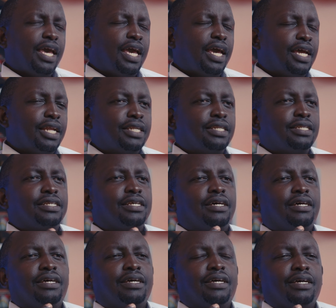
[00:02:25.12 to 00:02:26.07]
And
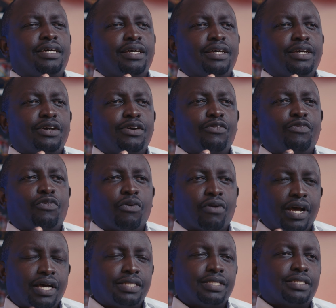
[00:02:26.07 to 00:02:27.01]

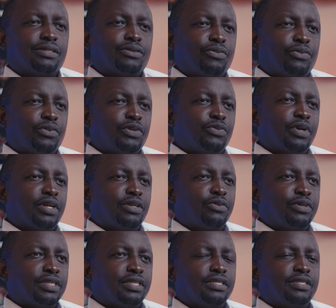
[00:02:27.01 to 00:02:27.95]
for us, when we are
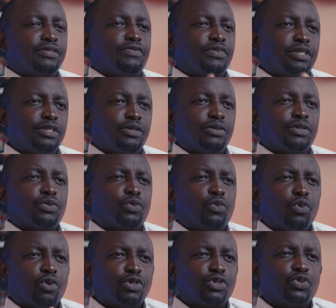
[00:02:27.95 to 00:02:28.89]
doing these videos, we
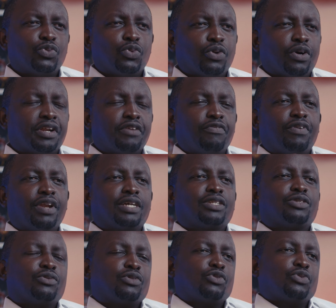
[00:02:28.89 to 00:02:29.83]
want to
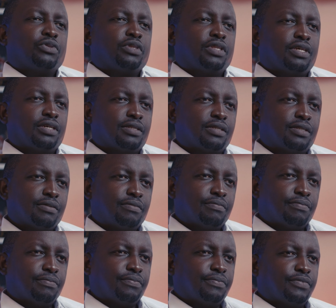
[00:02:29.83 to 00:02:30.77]
reflect on two things.
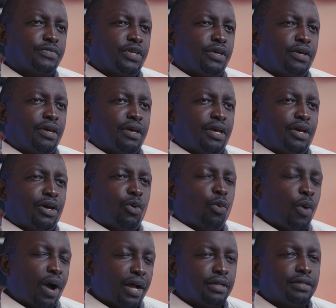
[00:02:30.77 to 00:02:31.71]

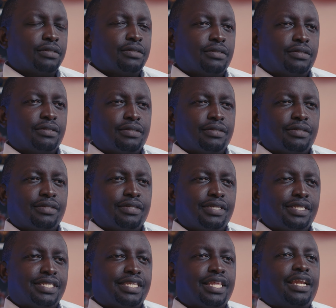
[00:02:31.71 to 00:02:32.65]
One
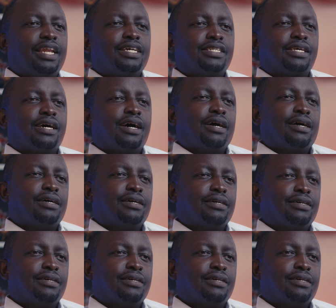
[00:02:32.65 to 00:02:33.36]
is the letter